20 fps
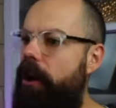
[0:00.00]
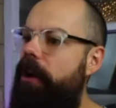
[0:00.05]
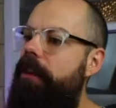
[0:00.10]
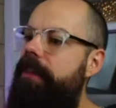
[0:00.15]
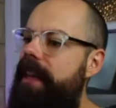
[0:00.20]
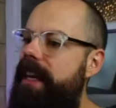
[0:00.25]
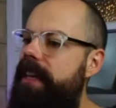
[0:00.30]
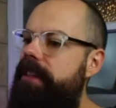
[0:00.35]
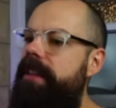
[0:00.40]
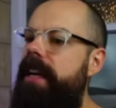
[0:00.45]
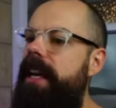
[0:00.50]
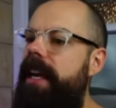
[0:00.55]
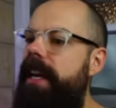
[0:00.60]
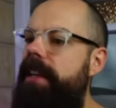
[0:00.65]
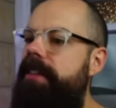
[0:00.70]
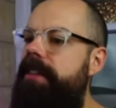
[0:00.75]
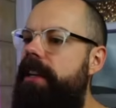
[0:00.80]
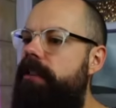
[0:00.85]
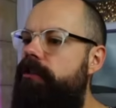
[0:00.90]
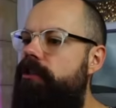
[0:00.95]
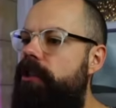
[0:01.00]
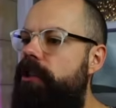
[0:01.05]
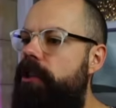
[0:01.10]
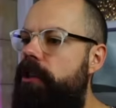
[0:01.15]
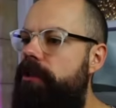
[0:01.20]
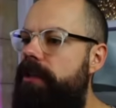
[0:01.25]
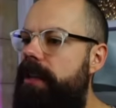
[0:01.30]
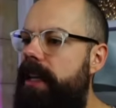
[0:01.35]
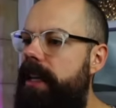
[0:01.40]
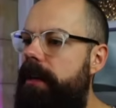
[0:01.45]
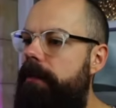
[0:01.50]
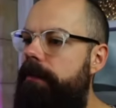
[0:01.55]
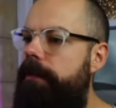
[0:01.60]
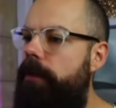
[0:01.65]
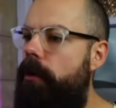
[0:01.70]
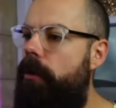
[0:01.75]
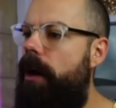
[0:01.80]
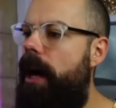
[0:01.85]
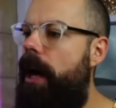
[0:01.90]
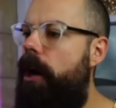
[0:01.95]
got this. It's introducing
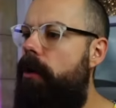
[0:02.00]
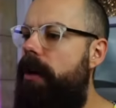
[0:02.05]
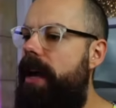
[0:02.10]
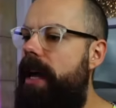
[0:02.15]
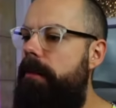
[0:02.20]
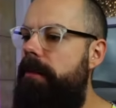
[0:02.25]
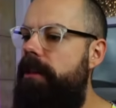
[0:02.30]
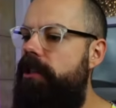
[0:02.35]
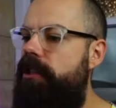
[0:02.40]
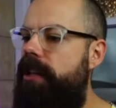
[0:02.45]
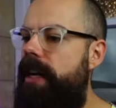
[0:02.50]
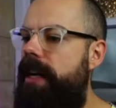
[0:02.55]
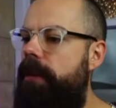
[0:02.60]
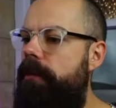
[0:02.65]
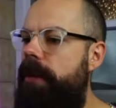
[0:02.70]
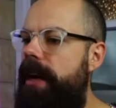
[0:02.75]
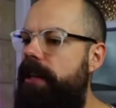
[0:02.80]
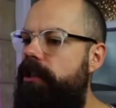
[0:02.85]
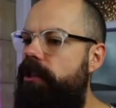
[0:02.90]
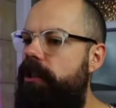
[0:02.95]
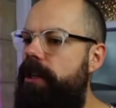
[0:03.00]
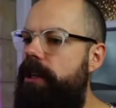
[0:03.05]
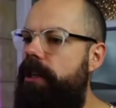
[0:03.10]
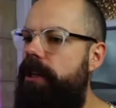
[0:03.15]
4o image generation.